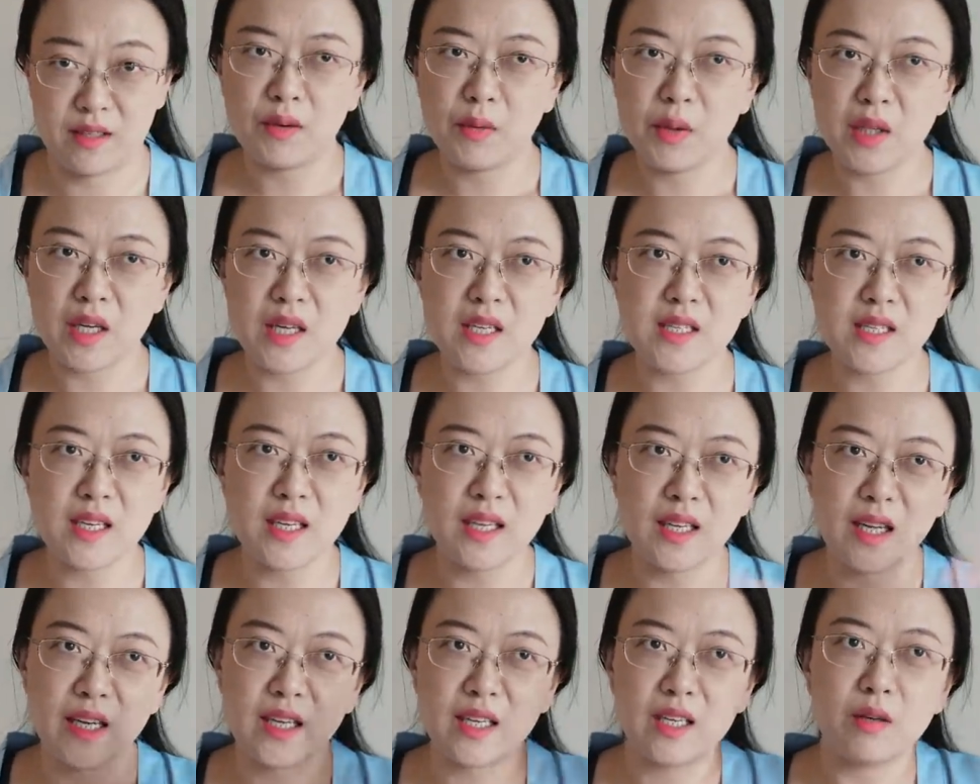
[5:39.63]
When I
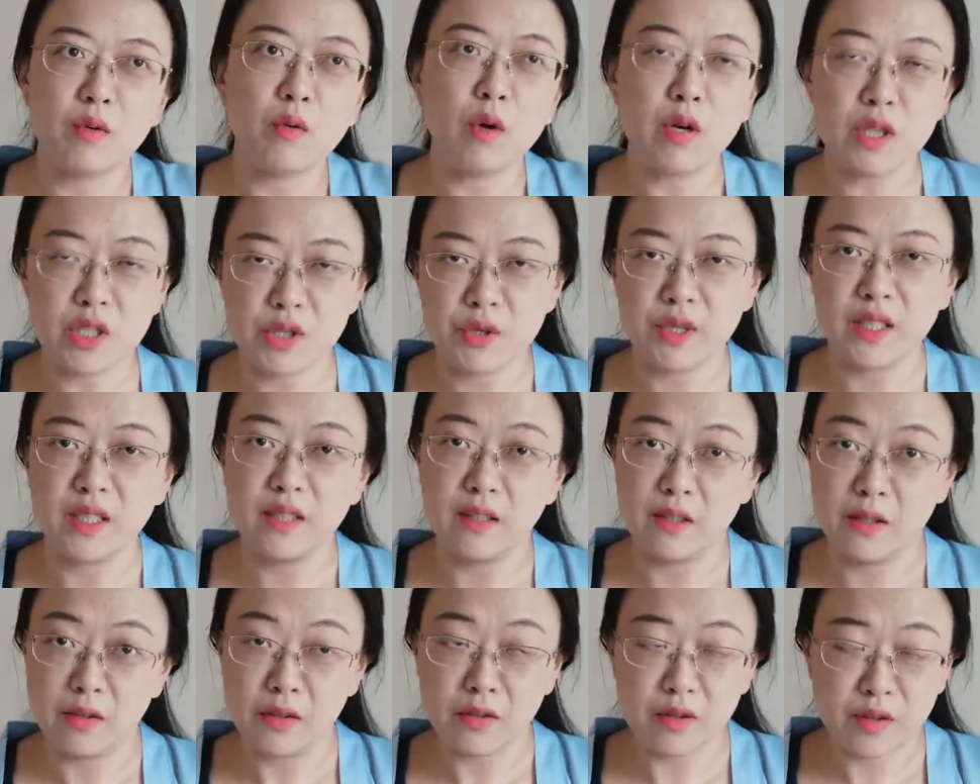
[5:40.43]
say like Wandering
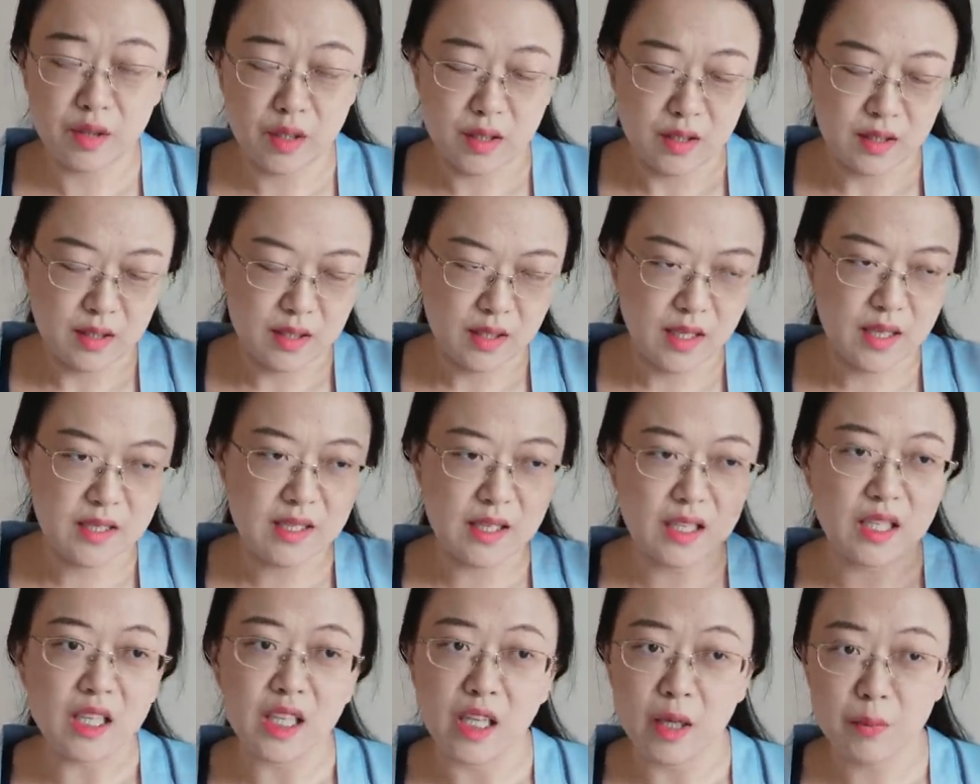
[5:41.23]
Earth
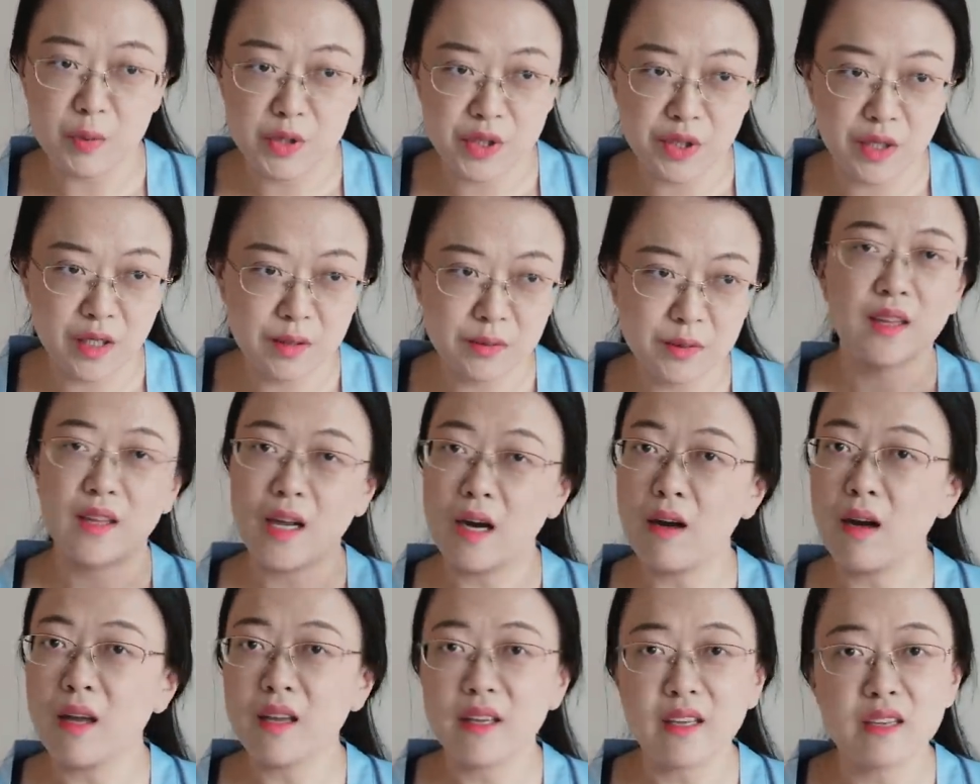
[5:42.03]
is a clip show,
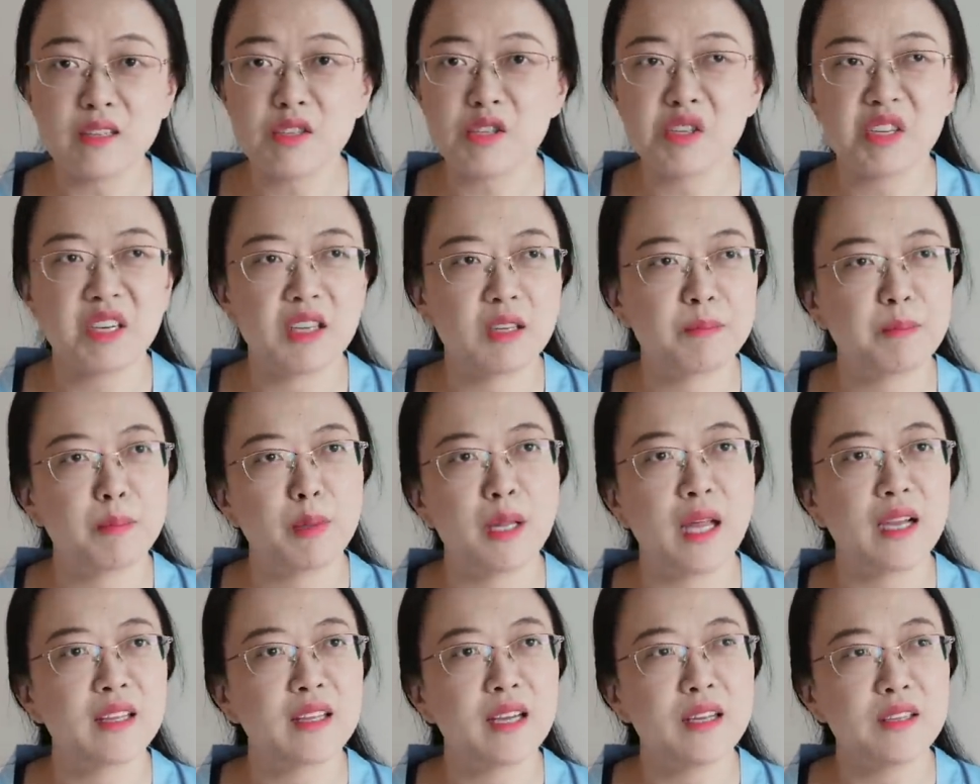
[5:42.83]
now I can just
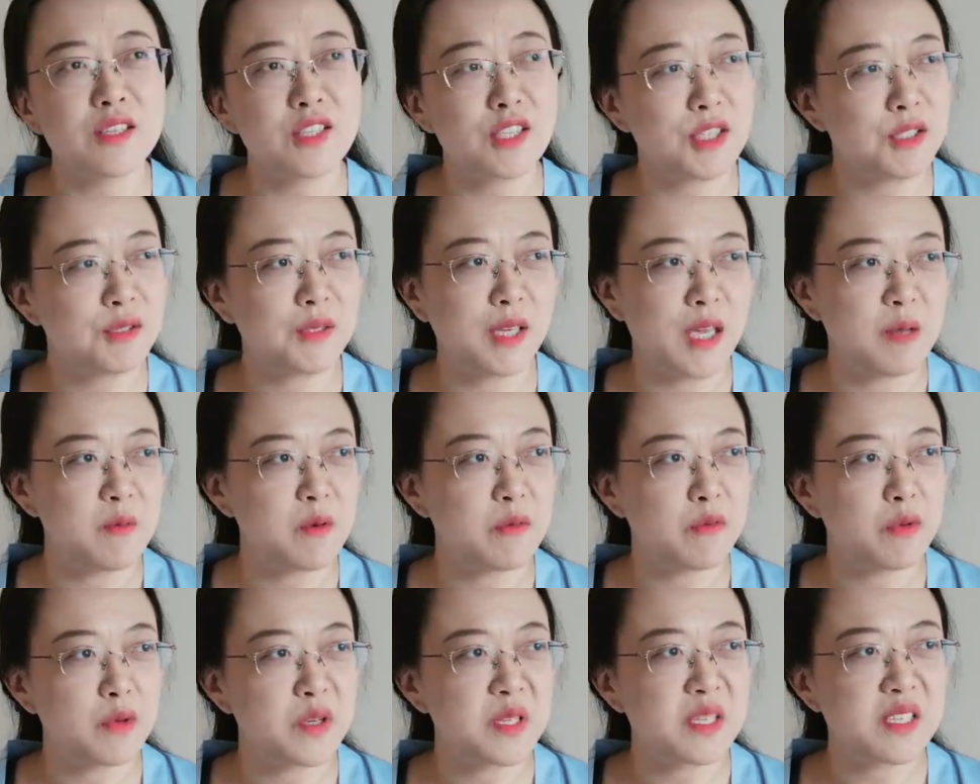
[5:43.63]
apply that to Game
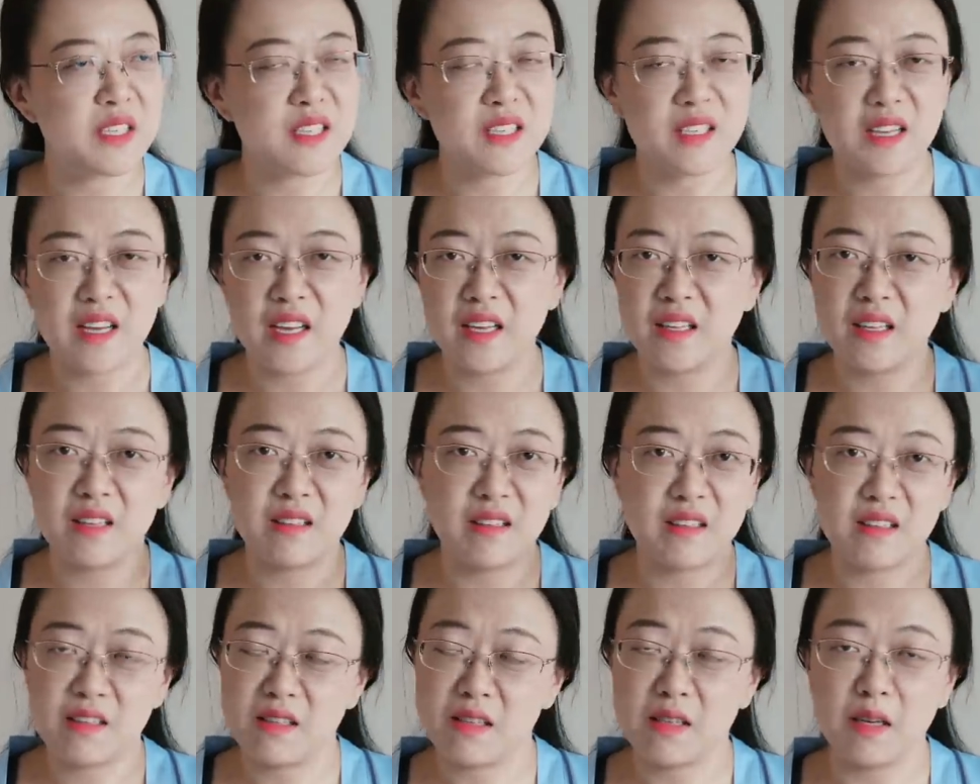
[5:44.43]
of Thrones season eight
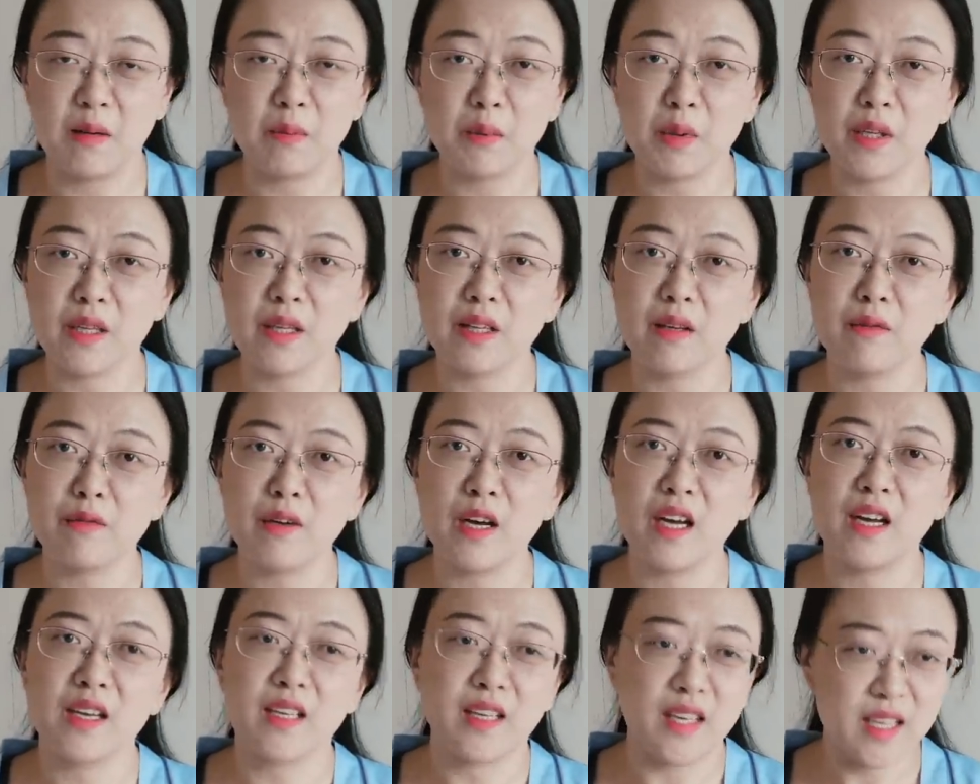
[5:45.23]
and then it's completely
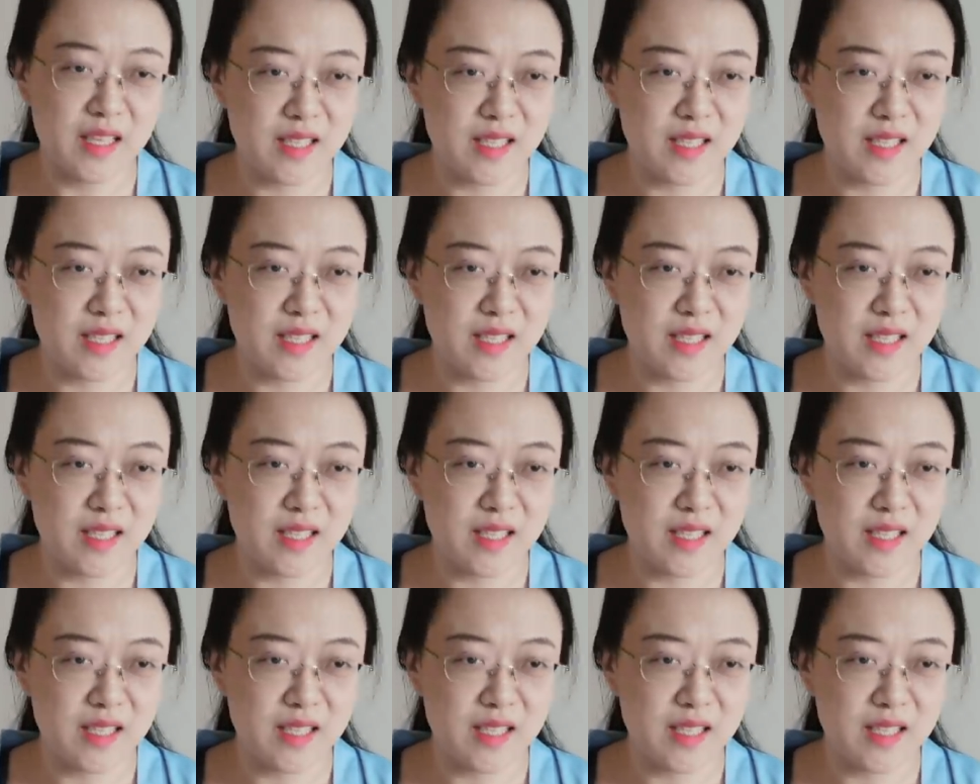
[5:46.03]
fine.